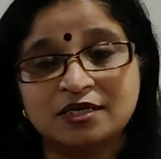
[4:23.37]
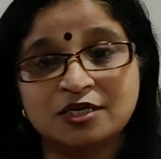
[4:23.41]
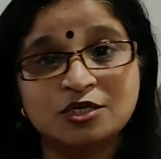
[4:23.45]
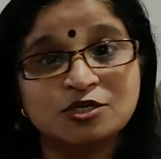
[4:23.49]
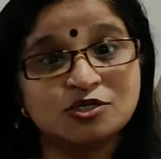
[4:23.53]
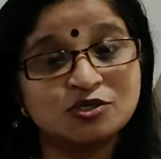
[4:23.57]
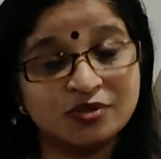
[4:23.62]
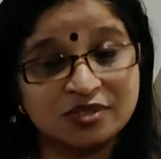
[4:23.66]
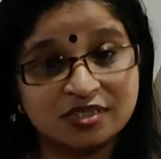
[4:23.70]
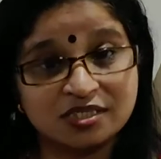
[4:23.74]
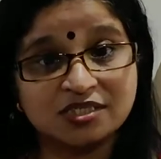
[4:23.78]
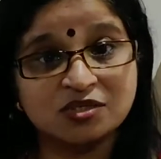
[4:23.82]

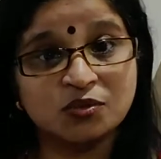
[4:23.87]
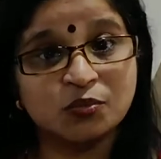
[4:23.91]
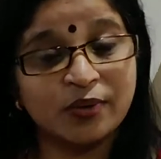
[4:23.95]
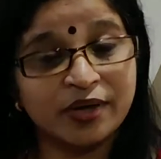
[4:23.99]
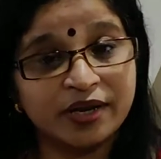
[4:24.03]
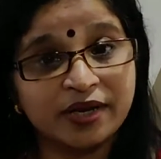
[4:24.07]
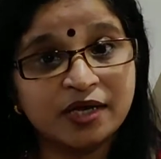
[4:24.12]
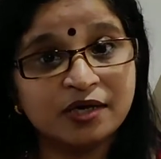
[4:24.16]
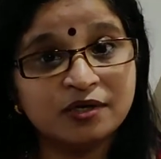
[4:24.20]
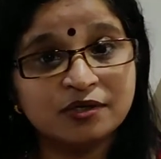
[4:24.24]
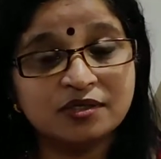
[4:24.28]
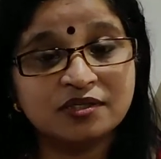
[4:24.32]
So it is a
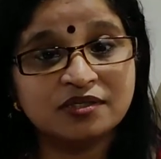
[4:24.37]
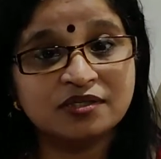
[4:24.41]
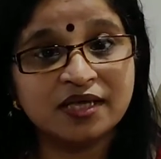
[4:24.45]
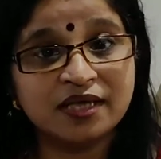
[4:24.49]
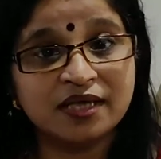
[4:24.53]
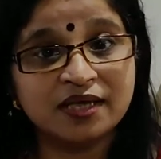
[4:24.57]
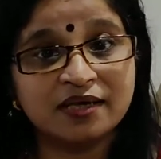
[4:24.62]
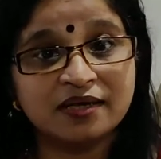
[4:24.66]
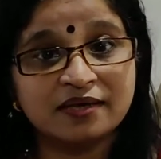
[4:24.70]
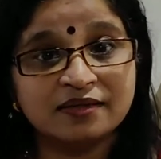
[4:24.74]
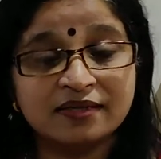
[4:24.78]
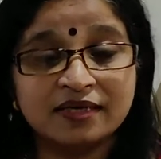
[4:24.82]
very good
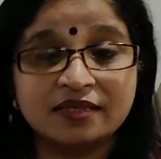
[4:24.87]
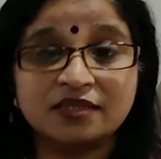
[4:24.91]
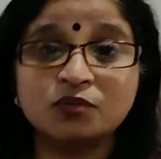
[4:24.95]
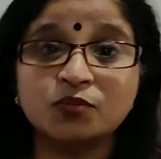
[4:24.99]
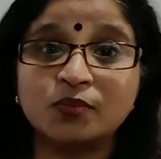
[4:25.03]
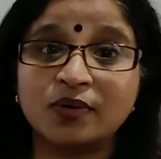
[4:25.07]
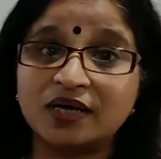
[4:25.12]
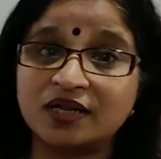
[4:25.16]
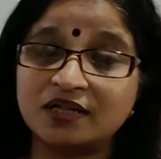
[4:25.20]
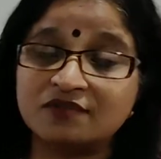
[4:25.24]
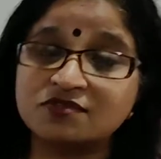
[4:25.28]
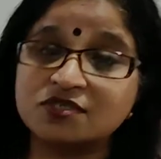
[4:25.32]
thing that the
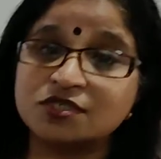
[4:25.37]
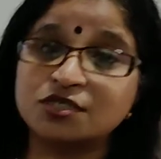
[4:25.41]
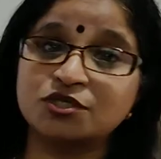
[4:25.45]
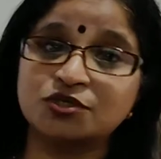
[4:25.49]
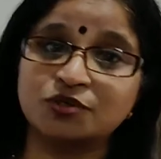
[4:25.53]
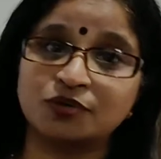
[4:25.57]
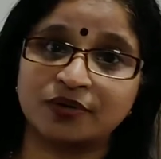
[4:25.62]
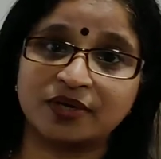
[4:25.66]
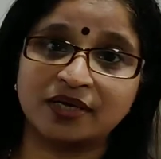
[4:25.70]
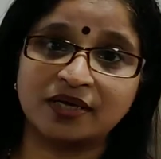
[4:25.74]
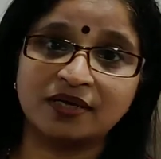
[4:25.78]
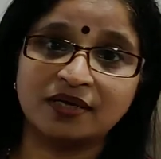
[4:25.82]
valves are
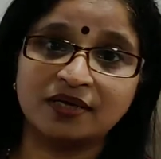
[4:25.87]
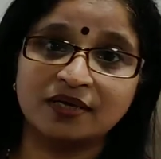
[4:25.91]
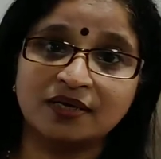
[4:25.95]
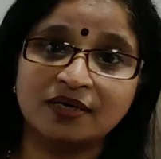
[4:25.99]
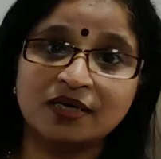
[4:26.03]
doing.